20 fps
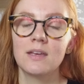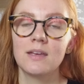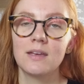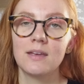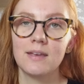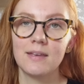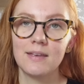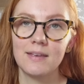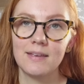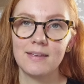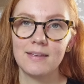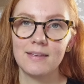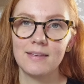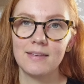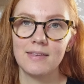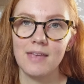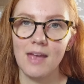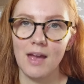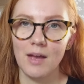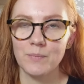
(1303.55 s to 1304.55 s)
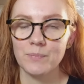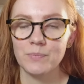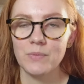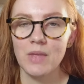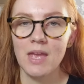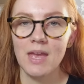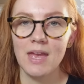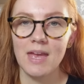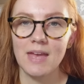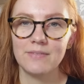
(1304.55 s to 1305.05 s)
Yeah,
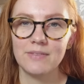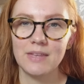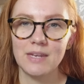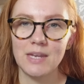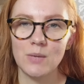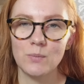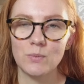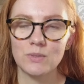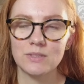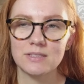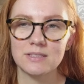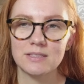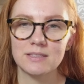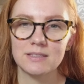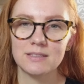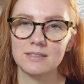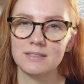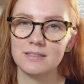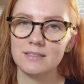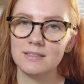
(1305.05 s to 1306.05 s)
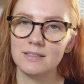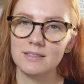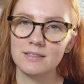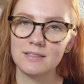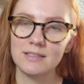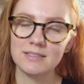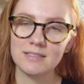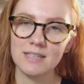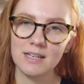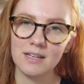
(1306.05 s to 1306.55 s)
and then it was
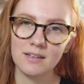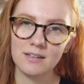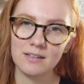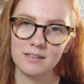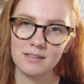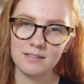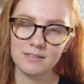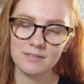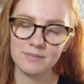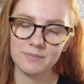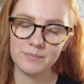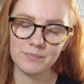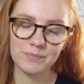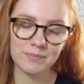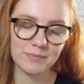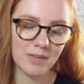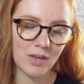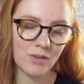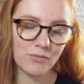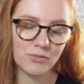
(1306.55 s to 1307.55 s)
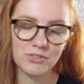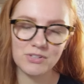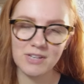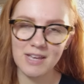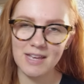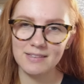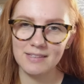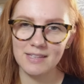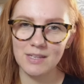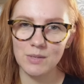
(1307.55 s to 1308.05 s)
the second after
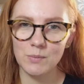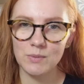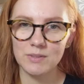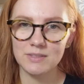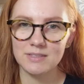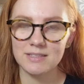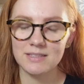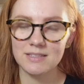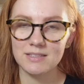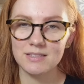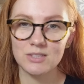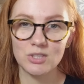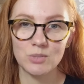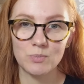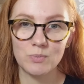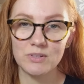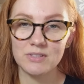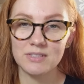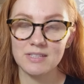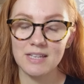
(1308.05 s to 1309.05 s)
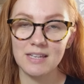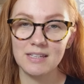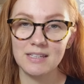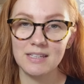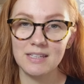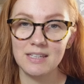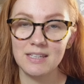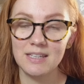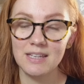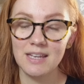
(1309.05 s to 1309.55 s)
that it was super
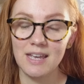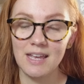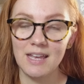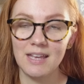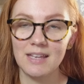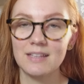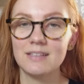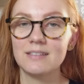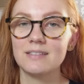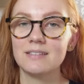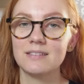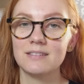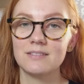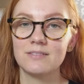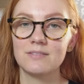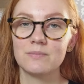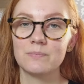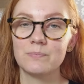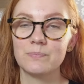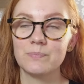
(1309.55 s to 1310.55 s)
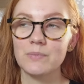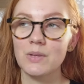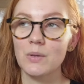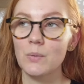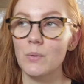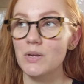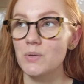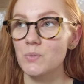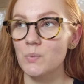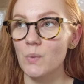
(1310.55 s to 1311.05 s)
sunny and
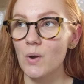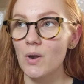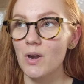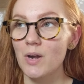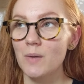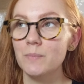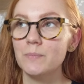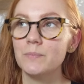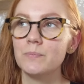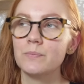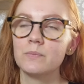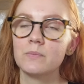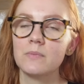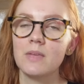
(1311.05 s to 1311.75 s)
quite warm.